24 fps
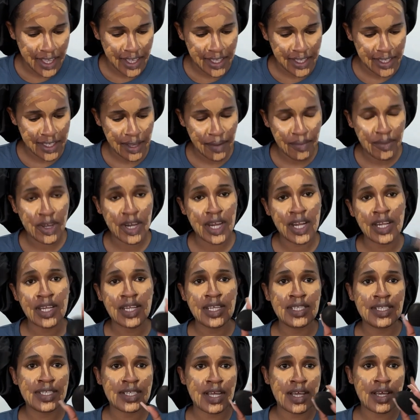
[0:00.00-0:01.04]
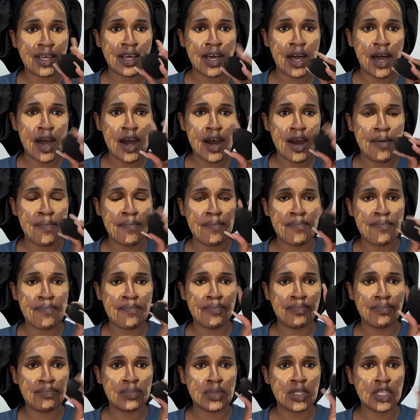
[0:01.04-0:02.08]
So I'm gonna need
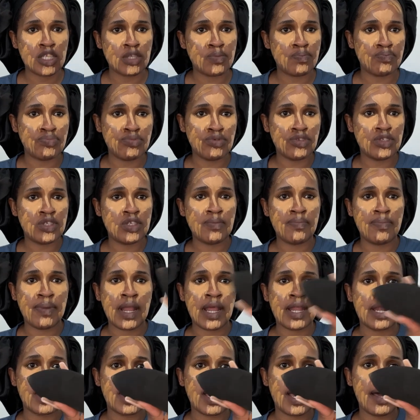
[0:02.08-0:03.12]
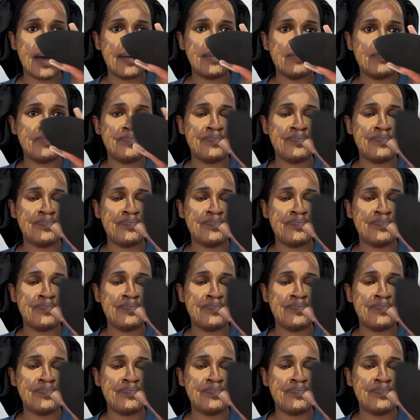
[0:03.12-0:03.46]
this beauty blender,